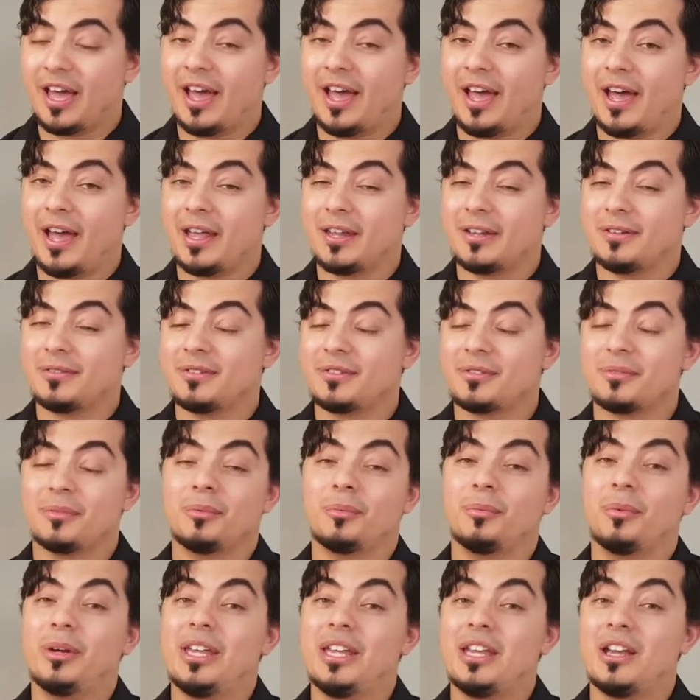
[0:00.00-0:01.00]
and
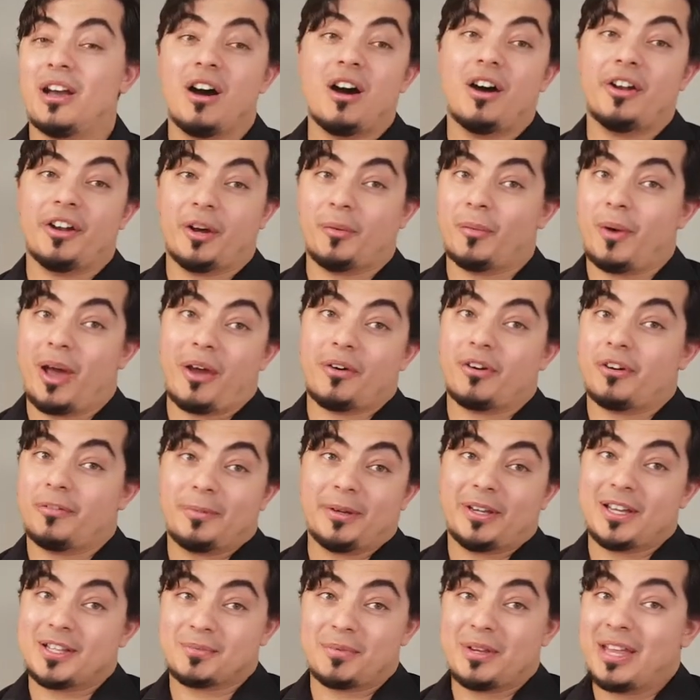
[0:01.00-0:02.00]
we aren't aware of
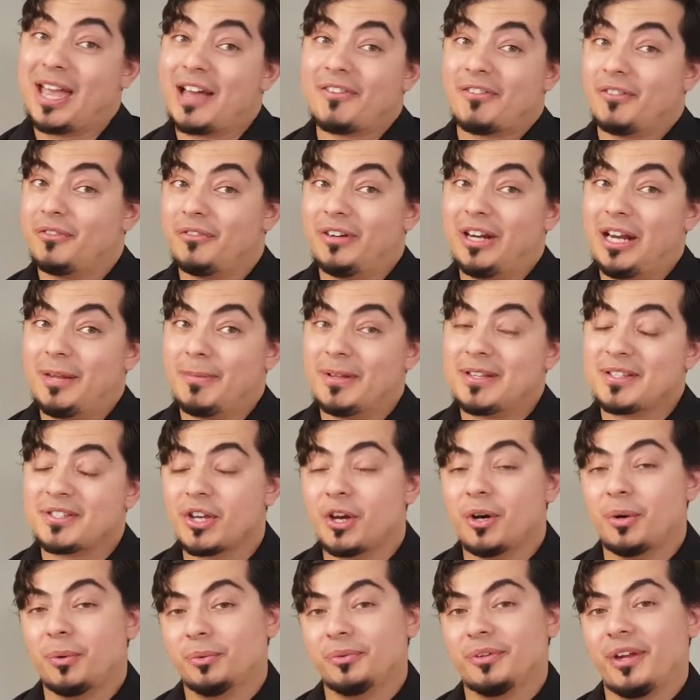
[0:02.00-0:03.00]
because we haven't really been
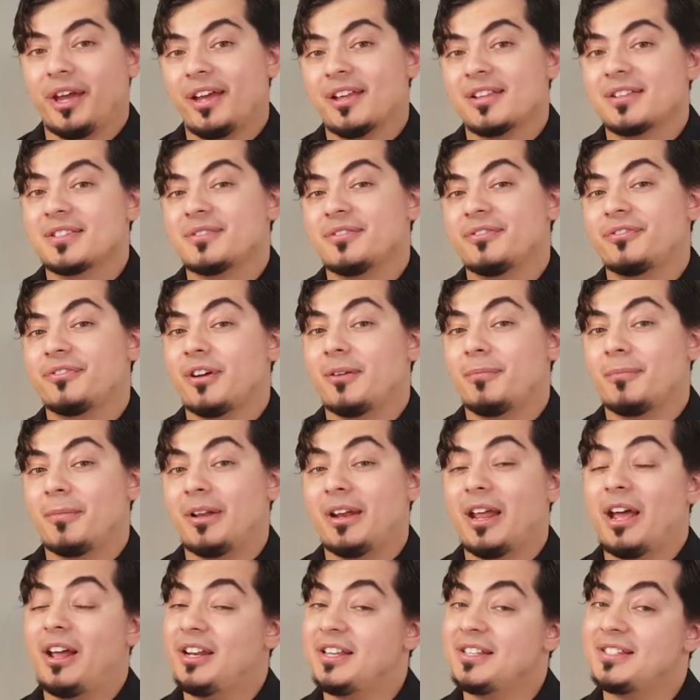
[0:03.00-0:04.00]
told it from
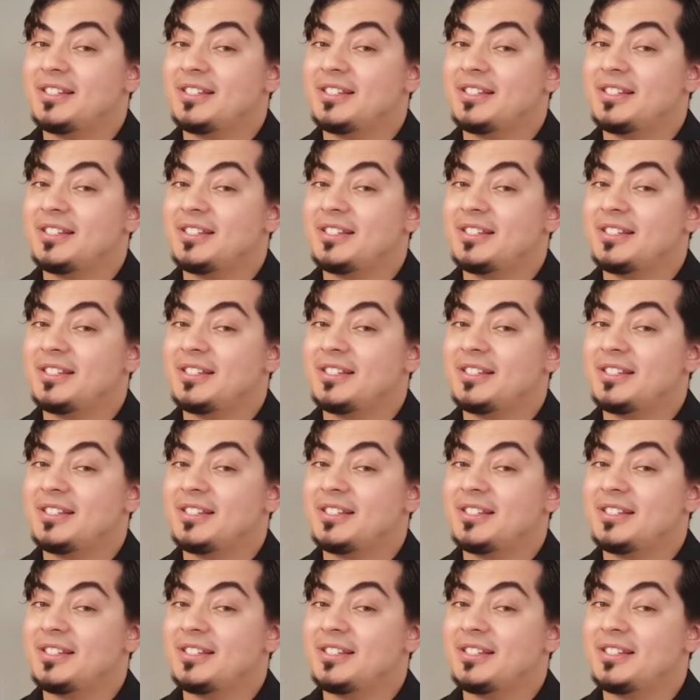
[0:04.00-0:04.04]
an early